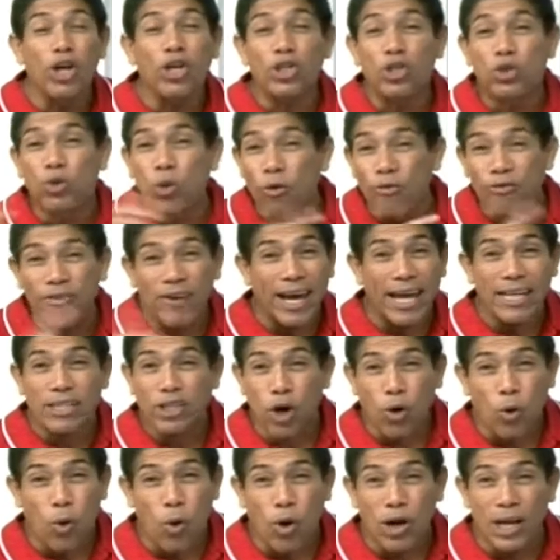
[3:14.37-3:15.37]
Don't forget to
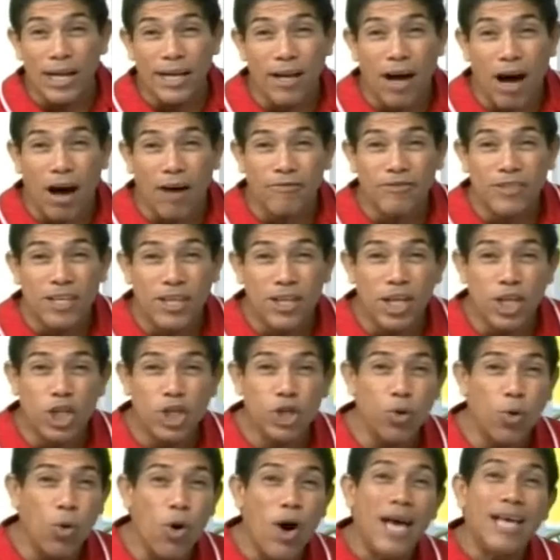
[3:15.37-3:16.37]
call in after the
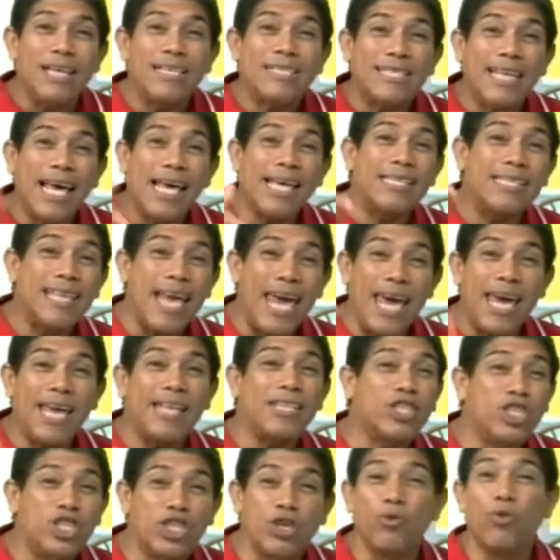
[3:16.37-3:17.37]
show,
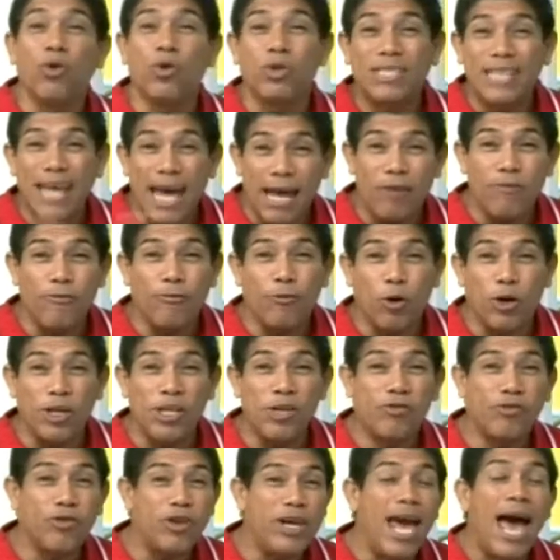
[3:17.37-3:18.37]

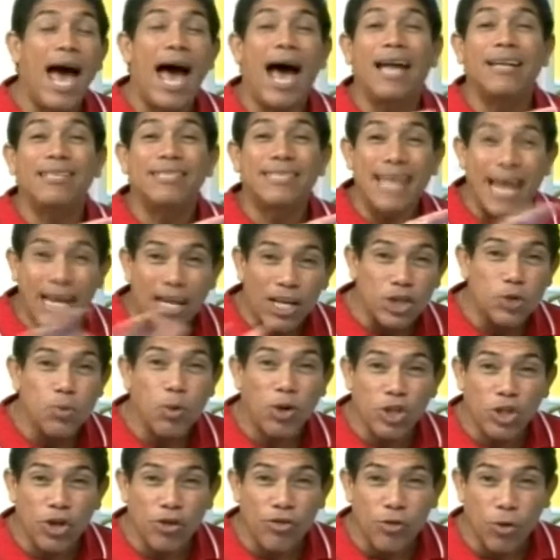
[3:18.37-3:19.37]
680-1043, and tell us
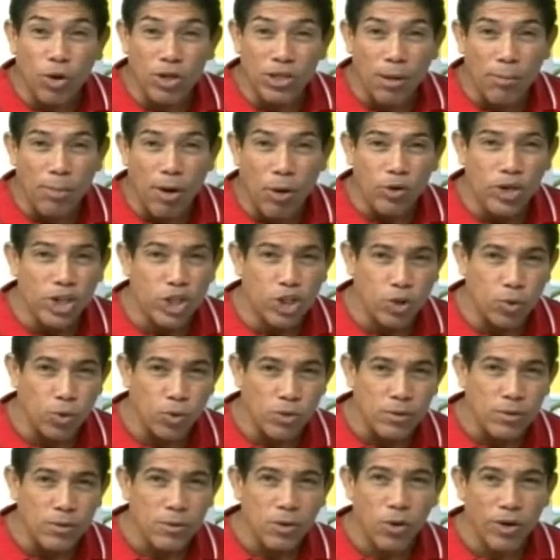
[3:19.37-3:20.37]
what you thought about the show.
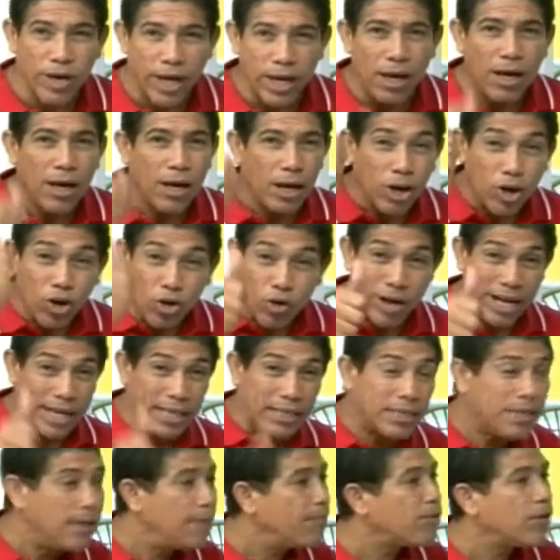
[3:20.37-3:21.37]
Okay, great.